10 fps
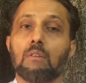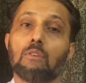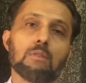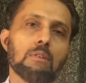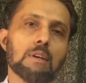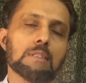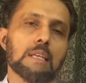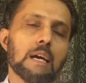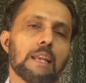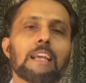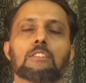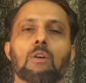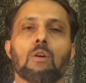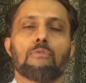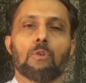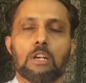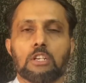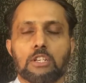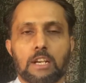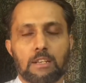what was the nature of foreign
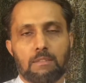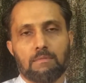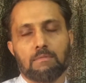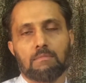trade